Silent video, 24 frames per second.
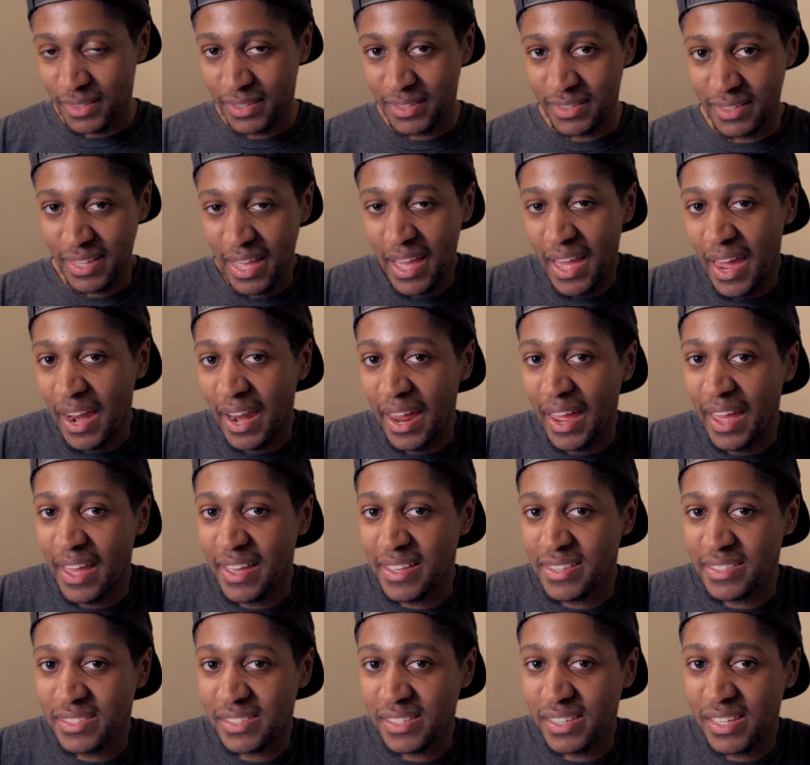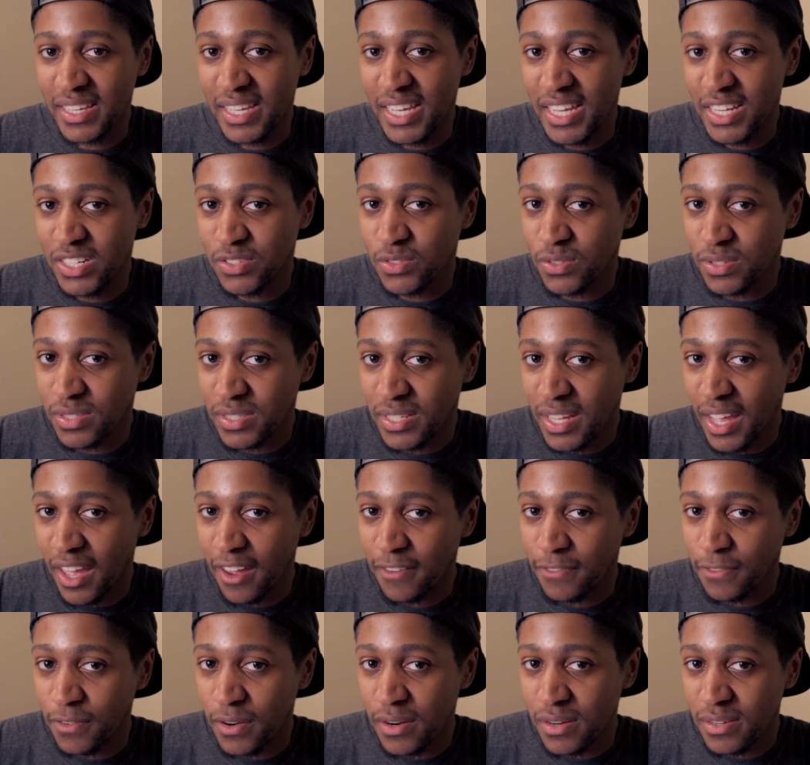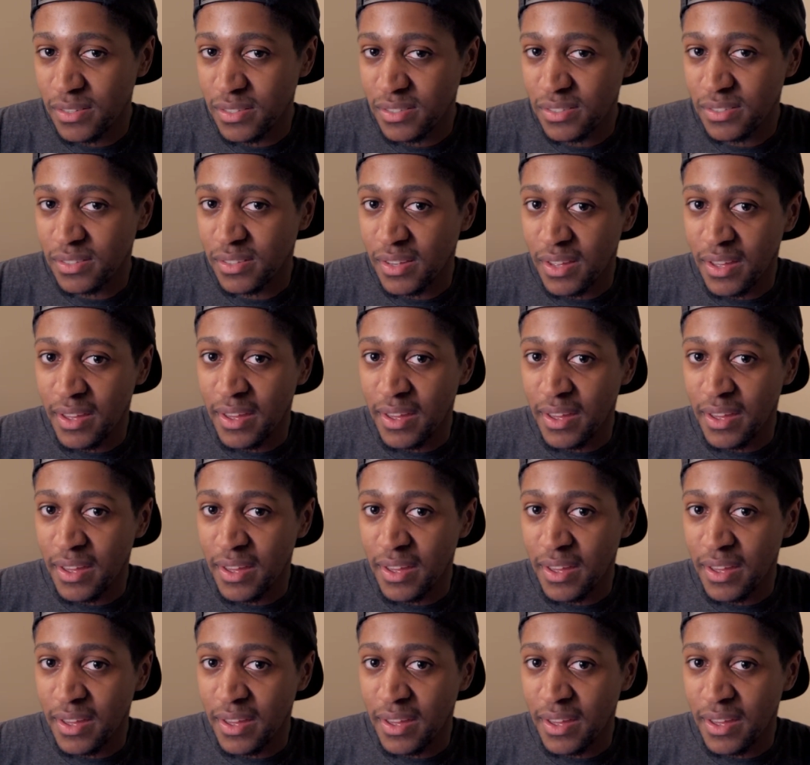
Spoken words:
not as interesting at first.